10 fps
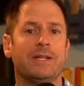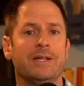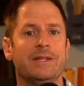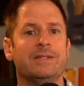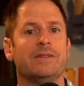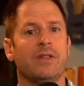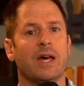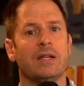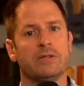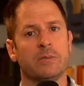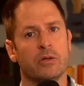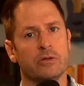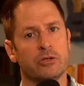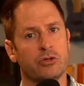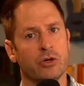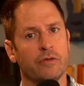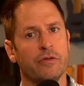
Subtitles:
is that smugglers drove